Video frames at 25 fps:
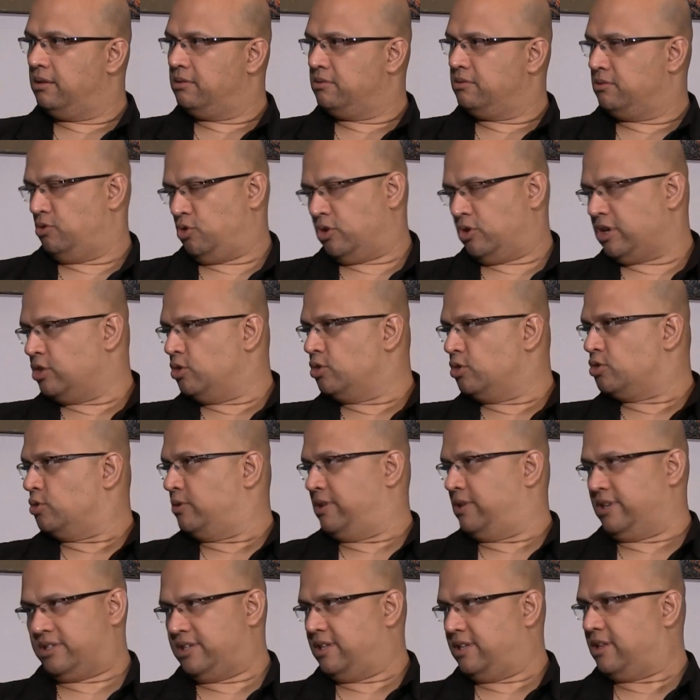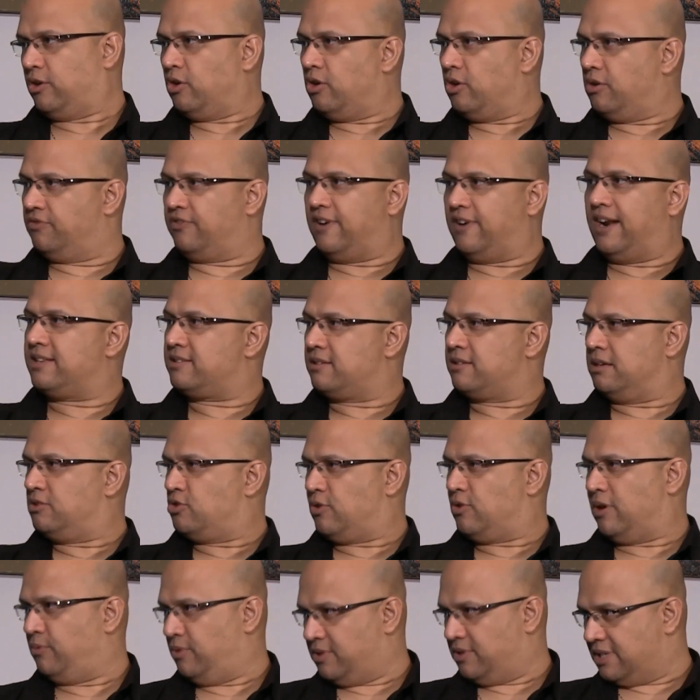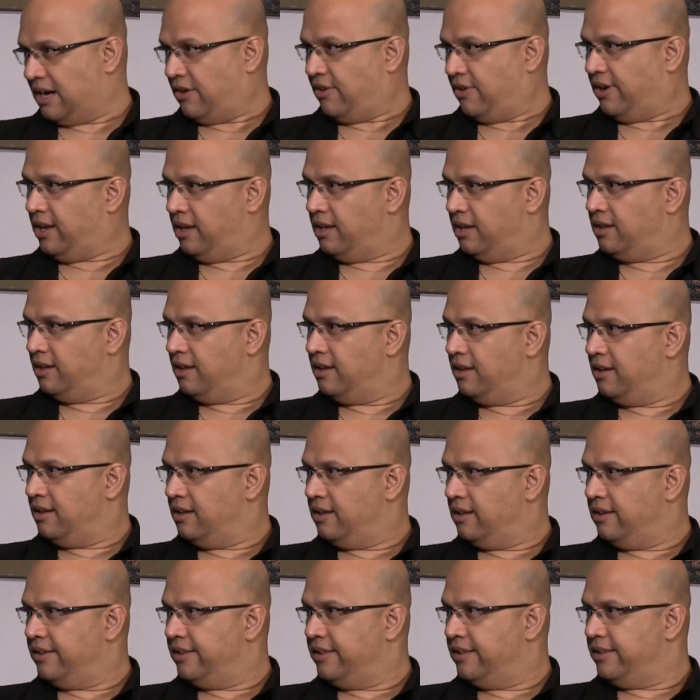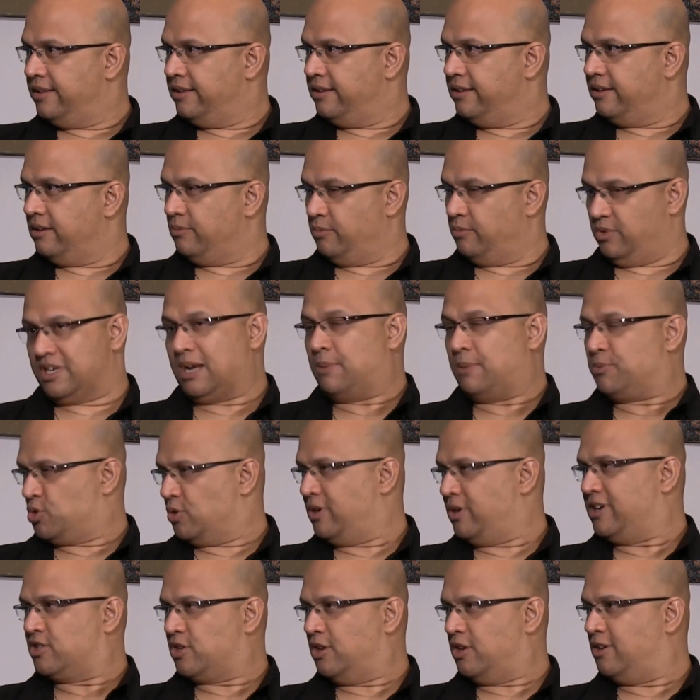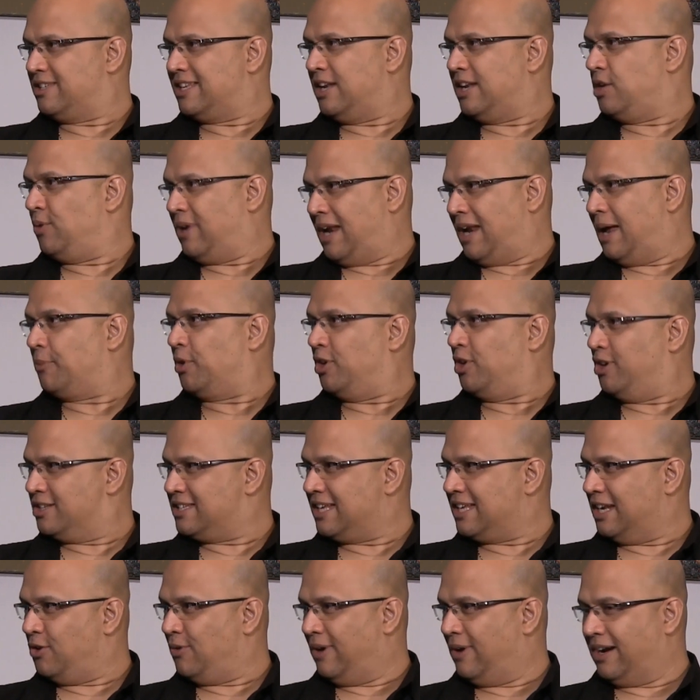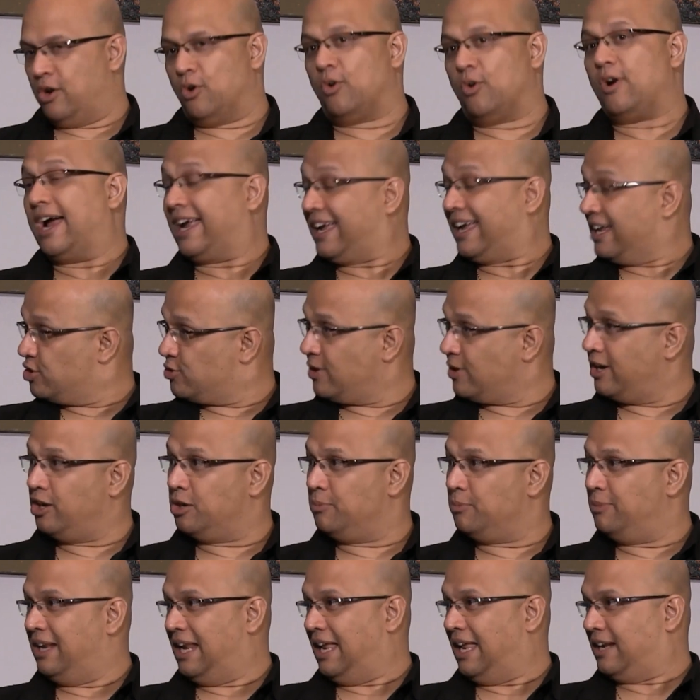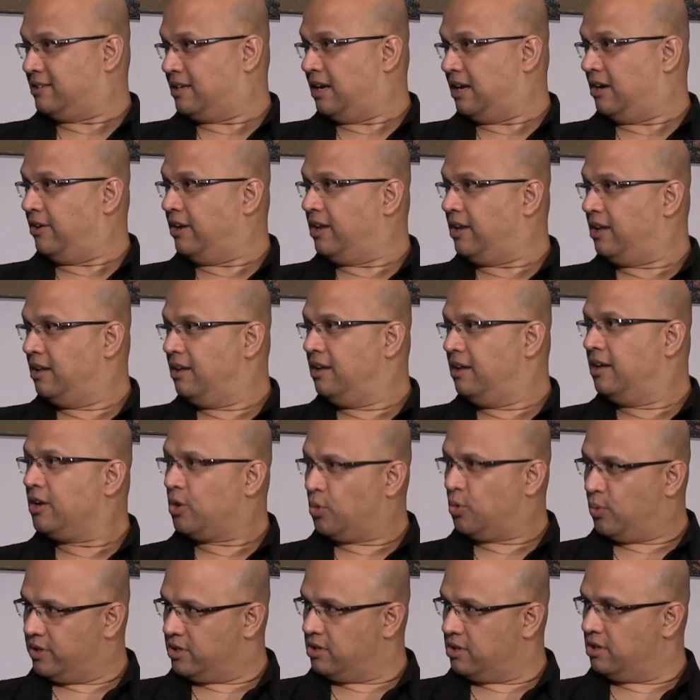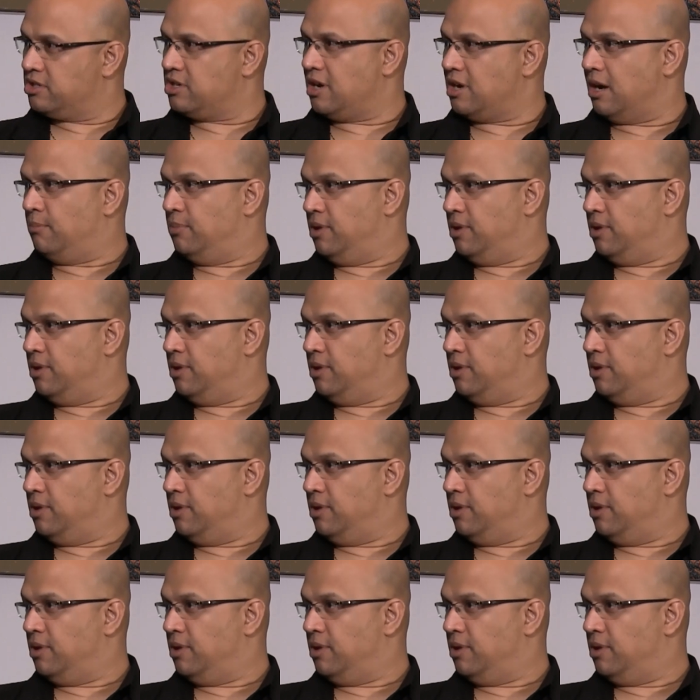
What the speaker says: You can do two things: either go to France and train with Terry, which I'm sure he's going to tell you what I'm going to tell you right now, or I can train you to be like Terry. Quit your job.